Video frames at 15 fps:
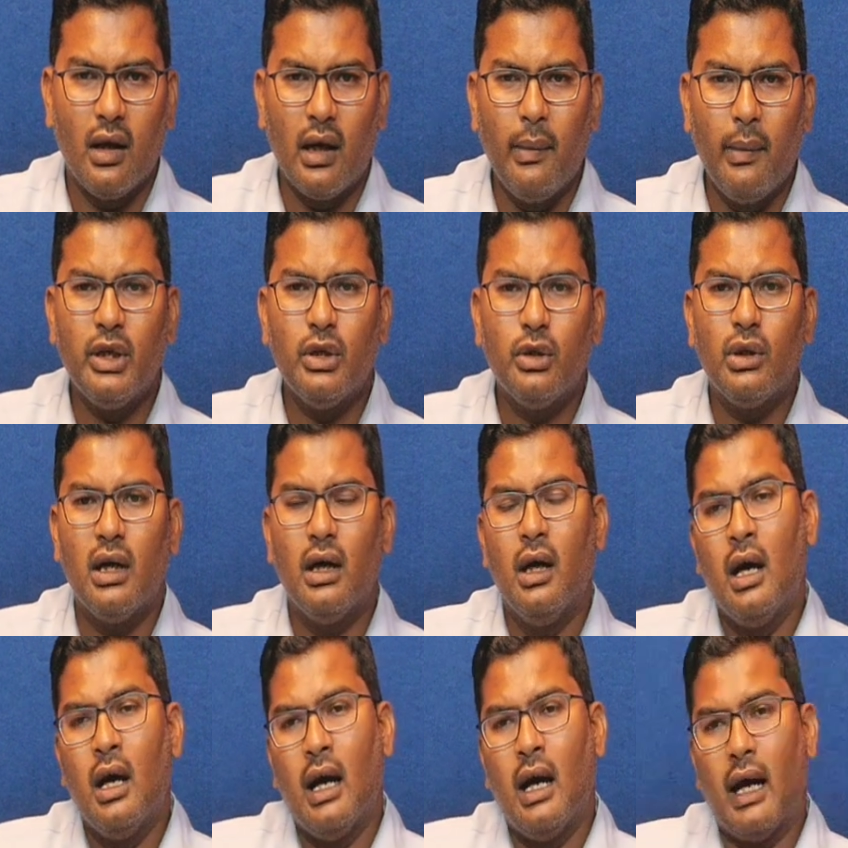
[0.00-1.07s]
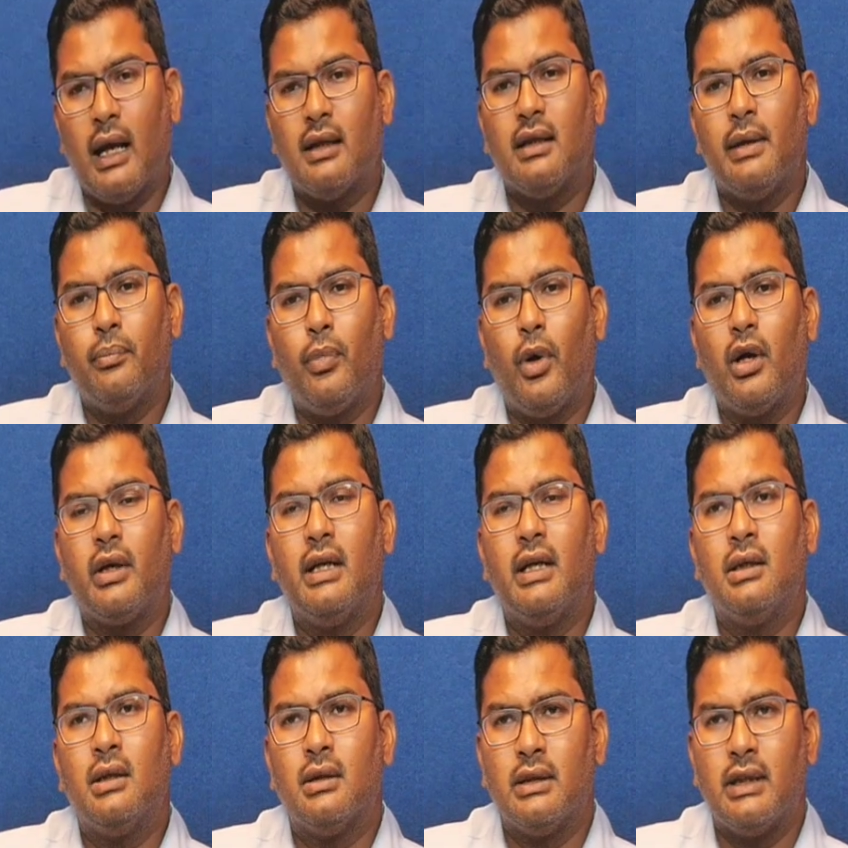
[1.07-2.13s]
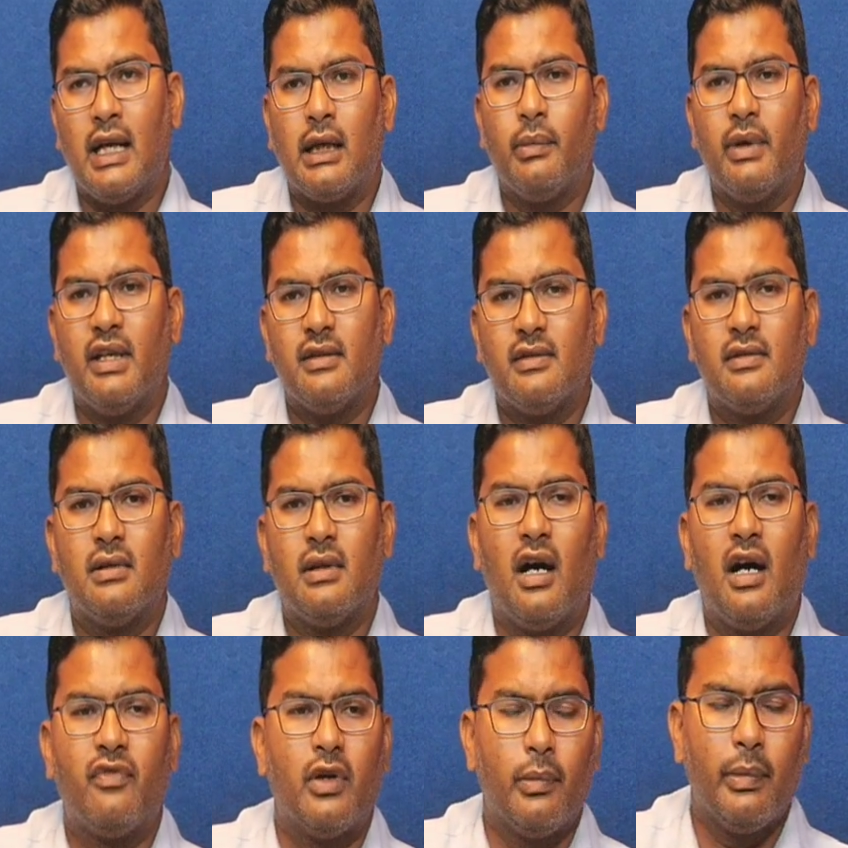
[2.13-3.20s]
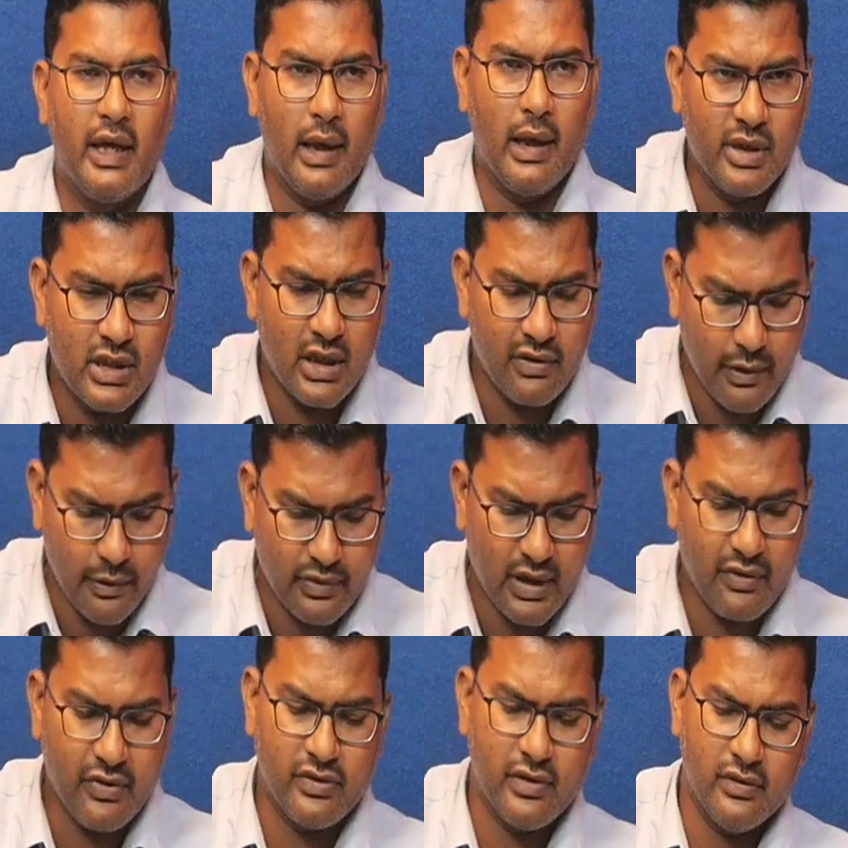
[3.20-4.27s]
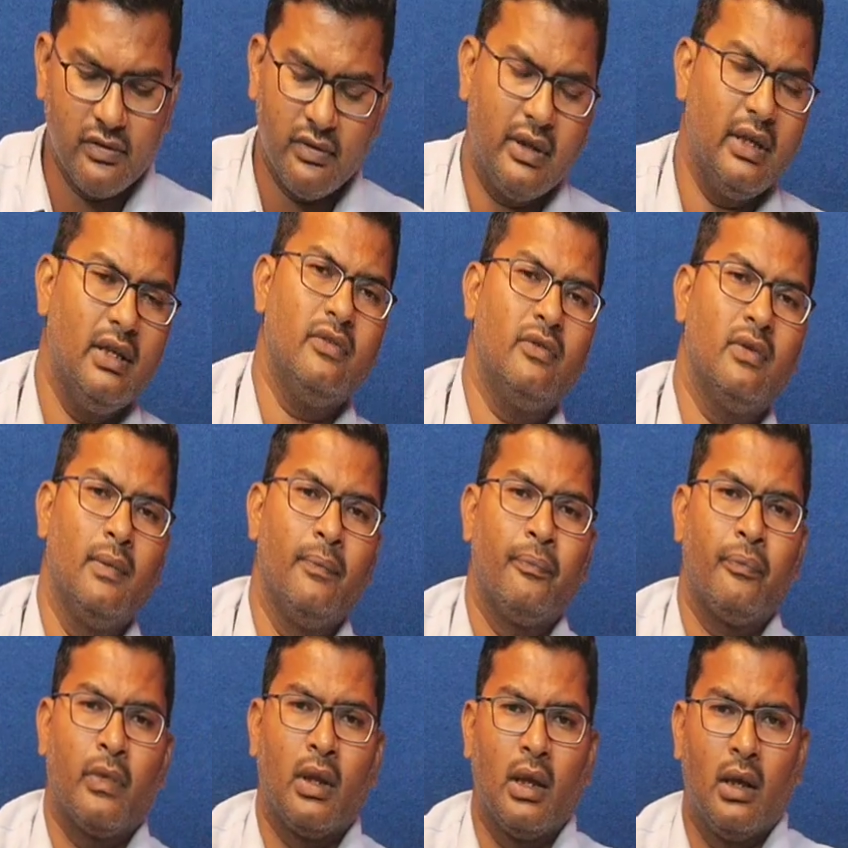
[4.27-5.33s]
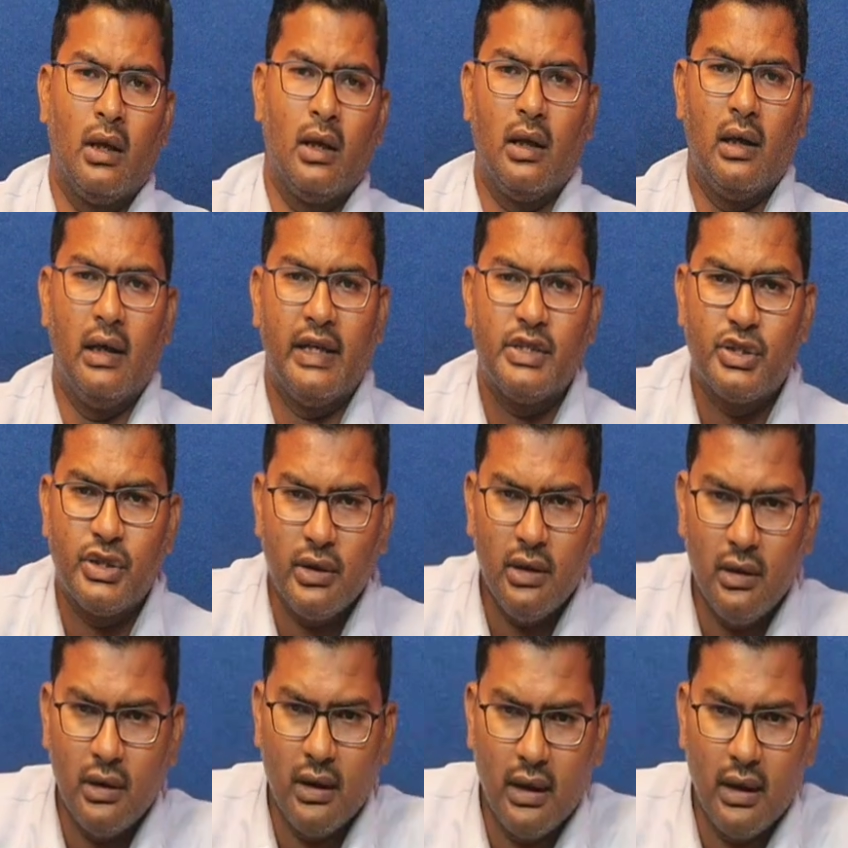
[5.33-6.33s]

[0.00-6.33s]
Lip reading: Coming to the another important database offered by Amazon Web Services is Ledger,